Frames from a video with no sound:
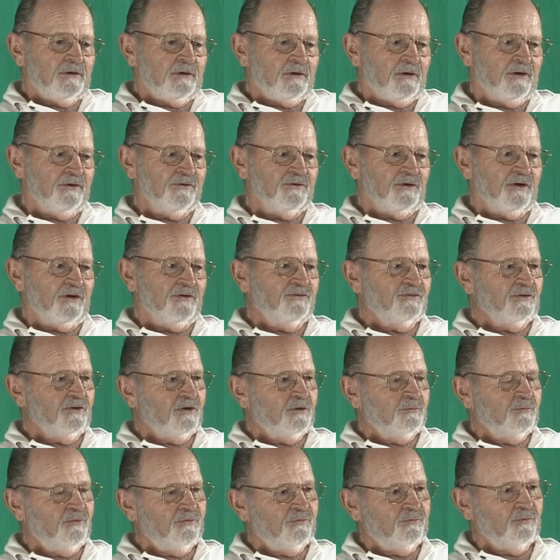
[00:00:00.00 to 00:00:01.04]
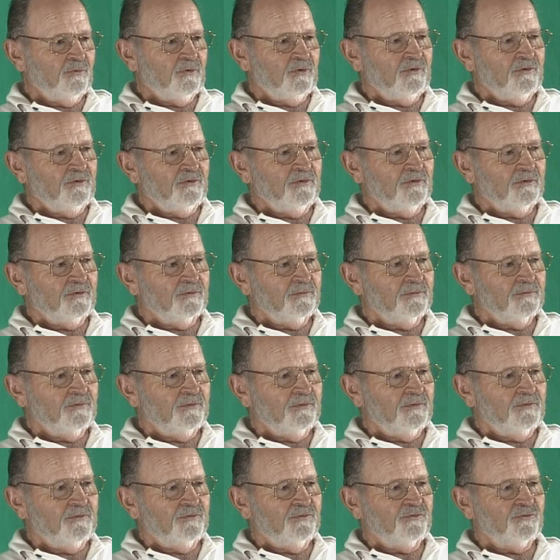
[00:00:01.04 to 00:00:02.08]
I, I said it before, you know,
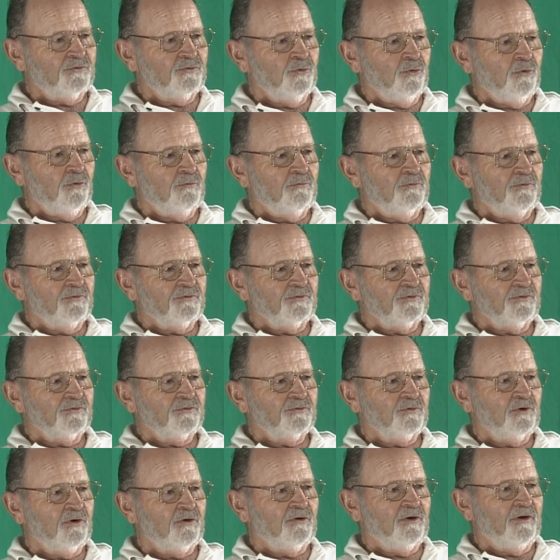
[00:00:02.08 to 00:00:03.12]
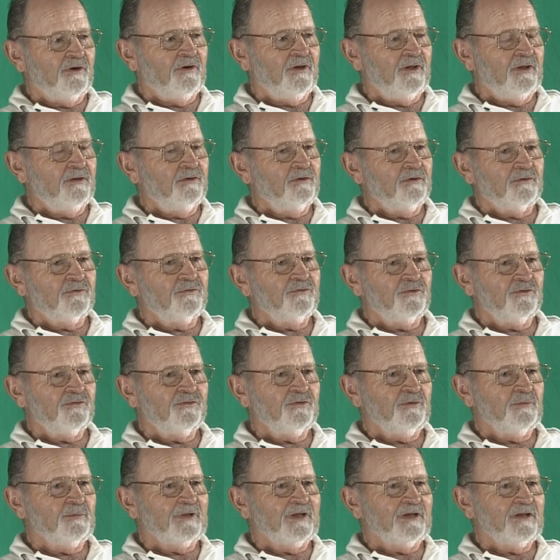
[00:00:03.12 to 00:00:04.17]
school was a struggle. I, you know, it just
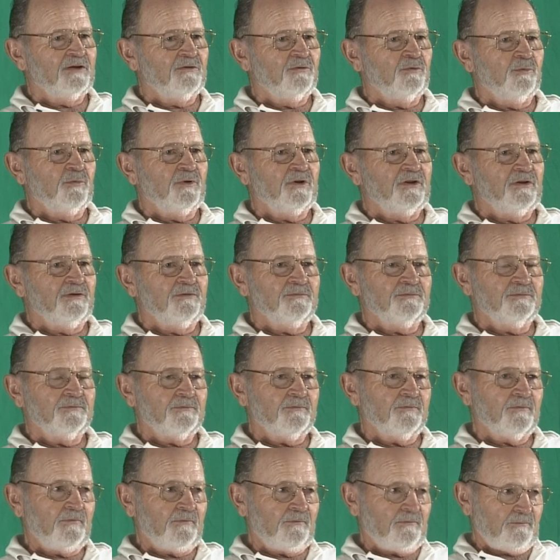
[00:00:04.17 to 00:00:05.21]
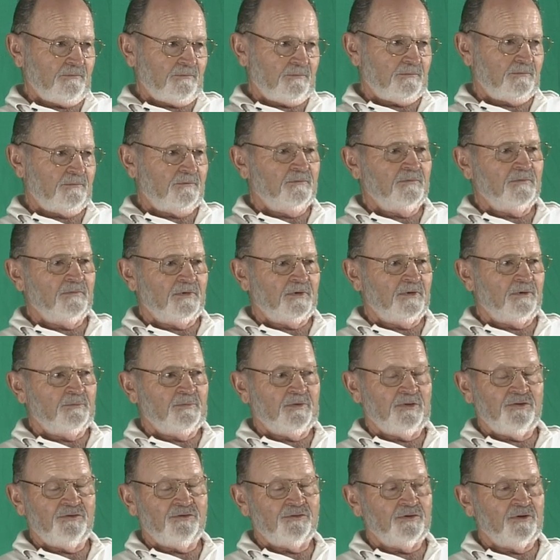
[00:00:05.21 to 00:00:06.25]
seemed like everybody, I
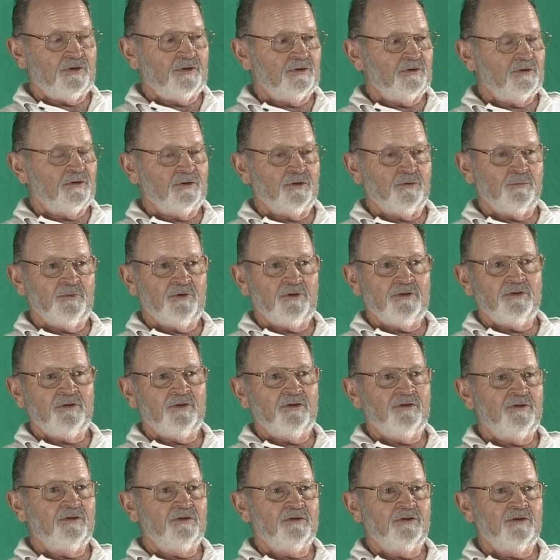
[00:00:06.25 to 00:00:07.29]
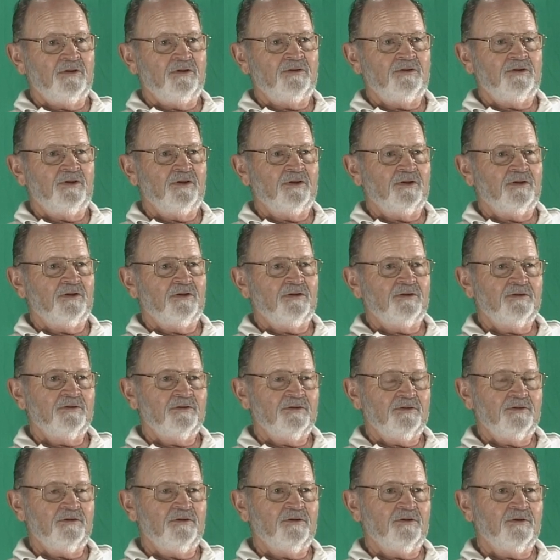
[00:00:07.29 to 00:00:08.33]
mean, they study a little bit and they'd, they'd get it.
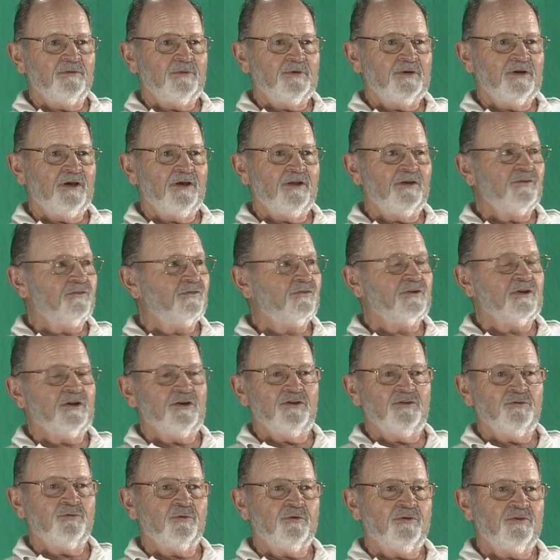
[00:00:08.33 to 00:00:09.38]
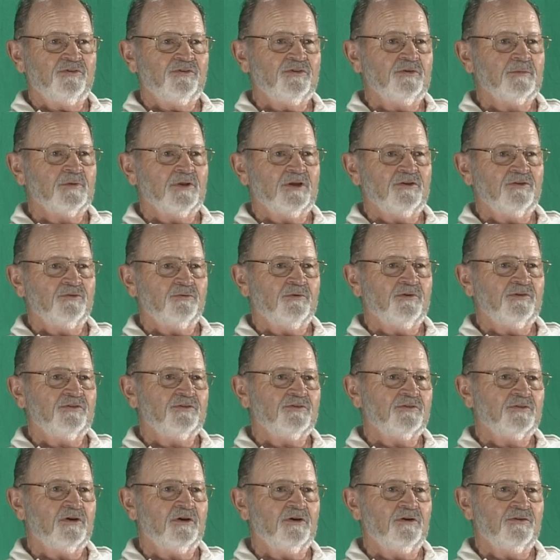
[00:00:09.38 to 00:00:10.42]
You know, I mean, I had to study, it seemed like twice
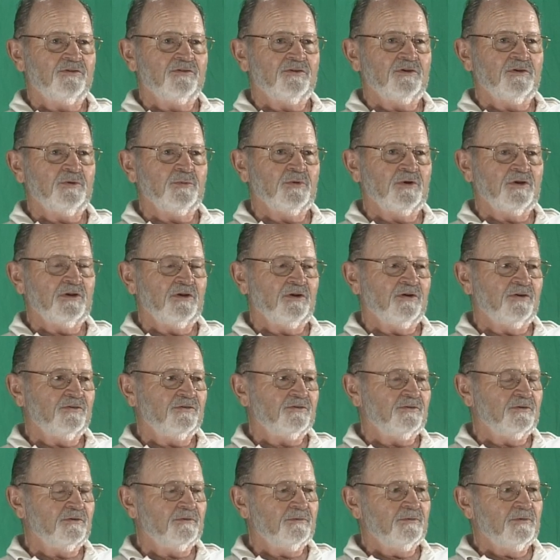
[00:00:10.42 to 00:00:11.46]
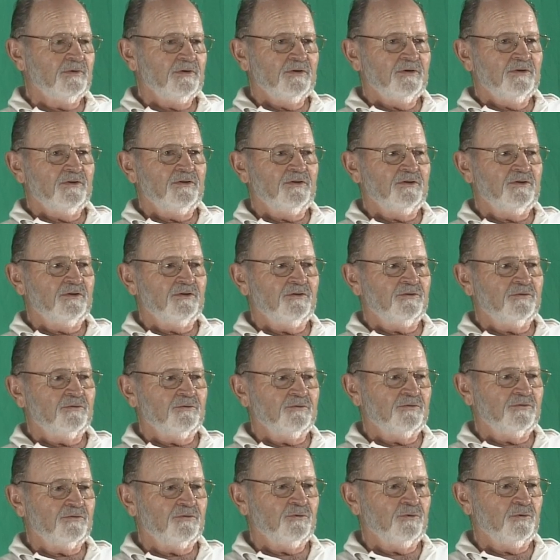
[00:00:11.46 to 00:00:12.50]
as hard as anybody else to, to get
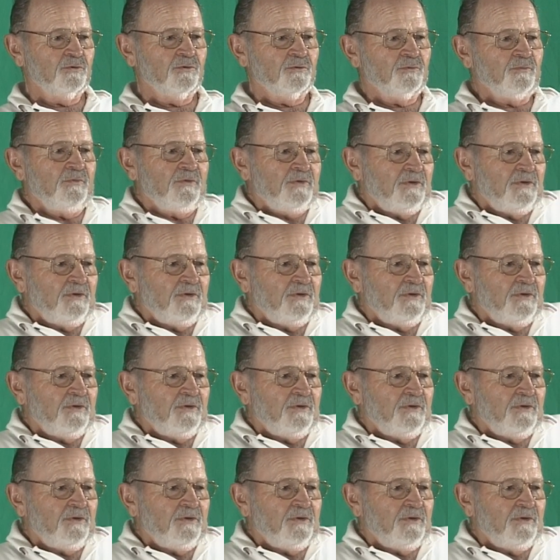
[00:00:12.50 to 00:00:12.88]
through school.